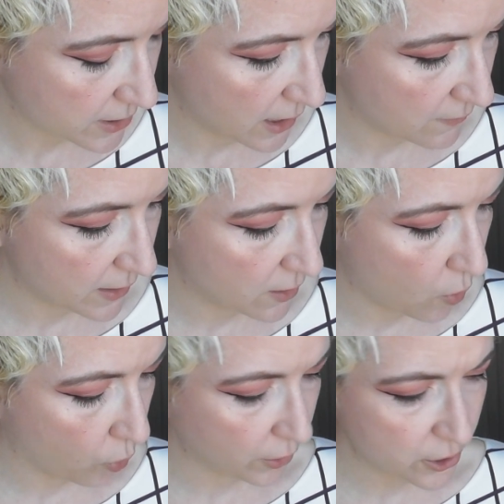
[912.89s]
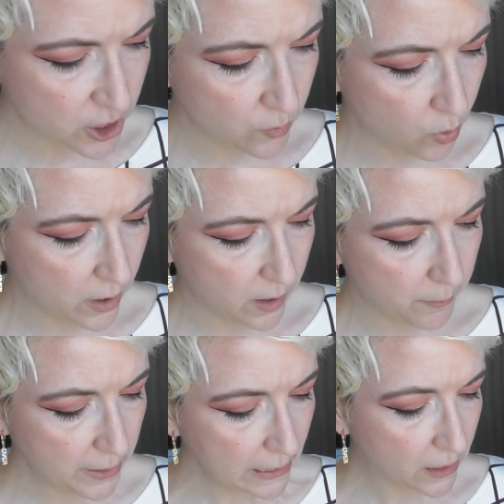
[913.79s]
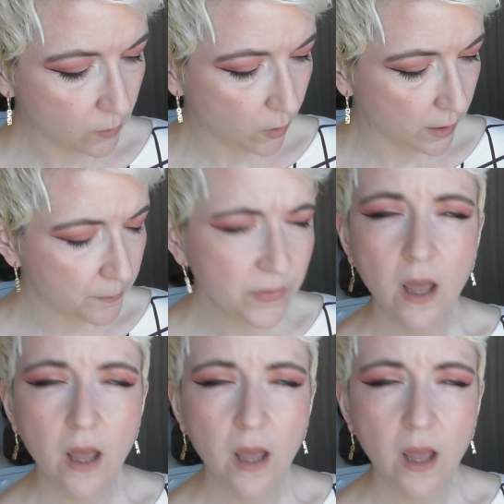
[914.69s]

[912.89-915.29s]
kind of an orangey one and a pinky one.